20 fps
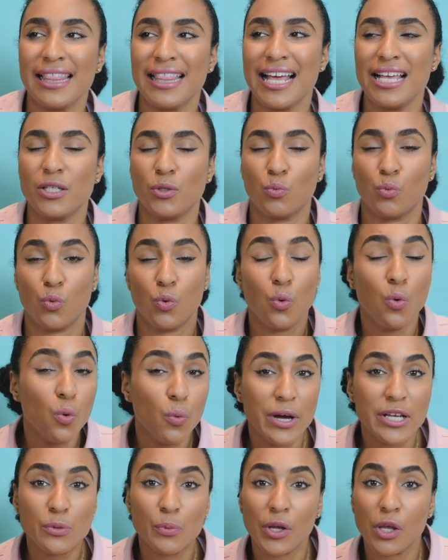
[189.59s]
That's
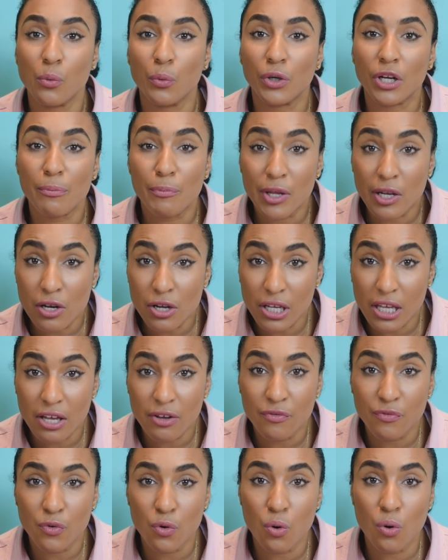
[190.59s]
always what you want to be looking
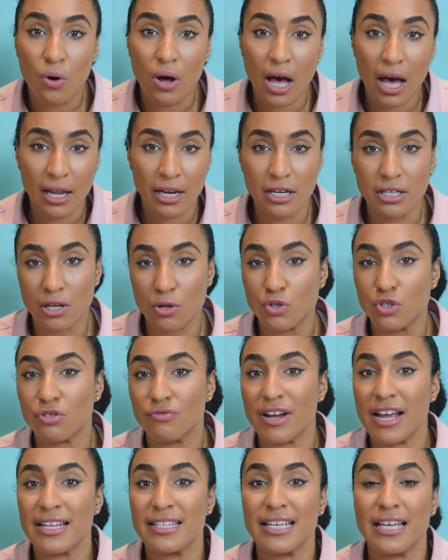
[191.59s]
for:
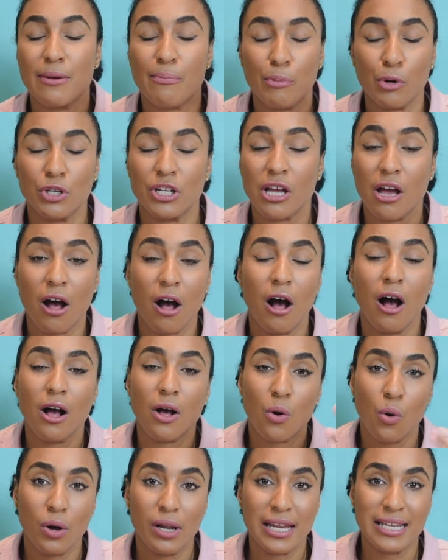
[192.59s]
unadulterated body art
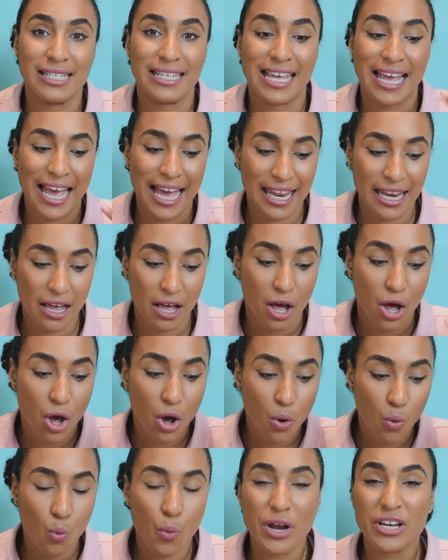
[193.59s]
quality henna,
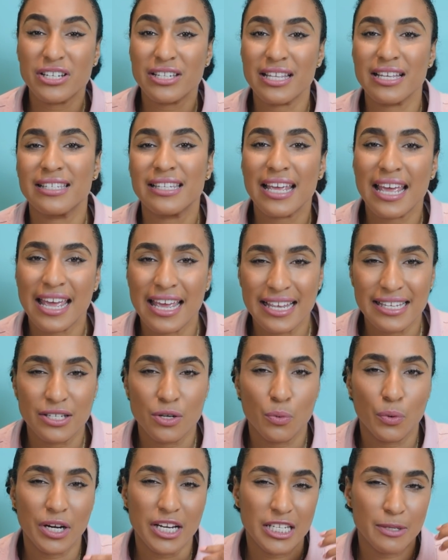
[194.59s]
which this is. You
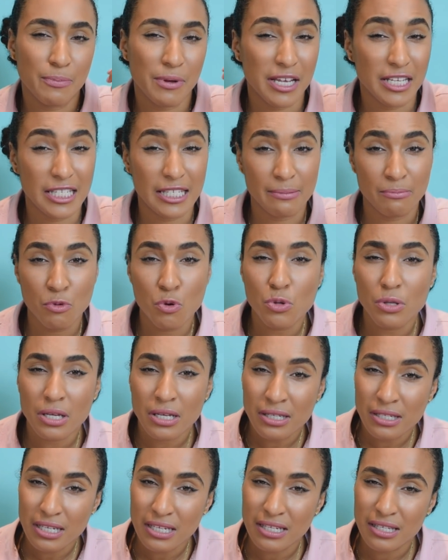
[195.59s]
want it to be a smooth
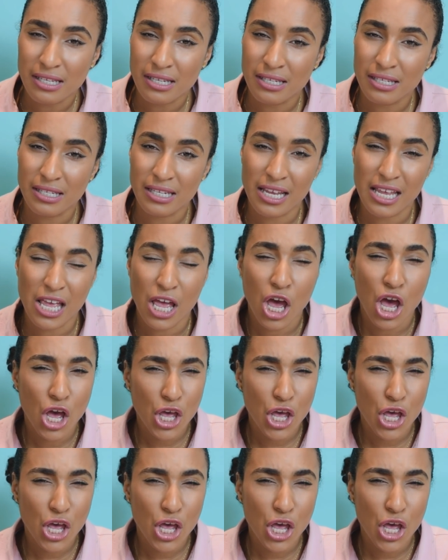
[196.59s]
consistency.